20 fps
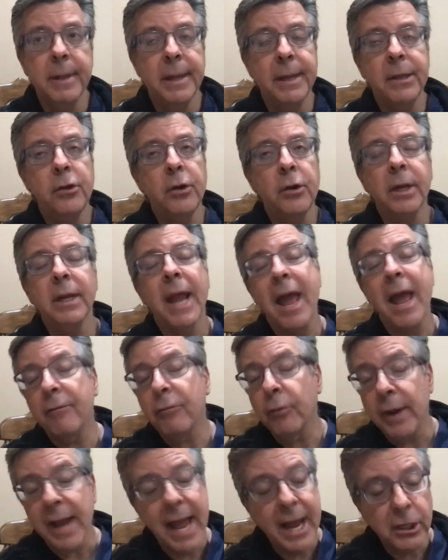You can have
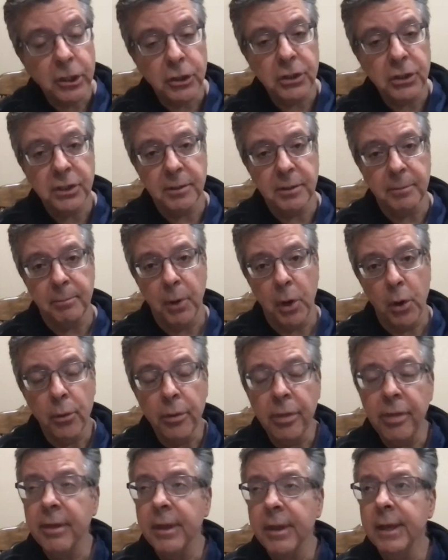reactions to
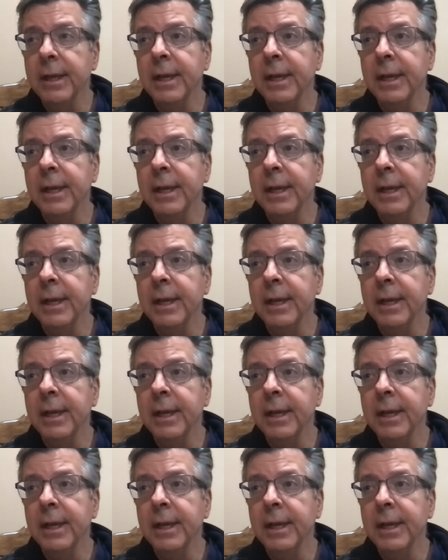both.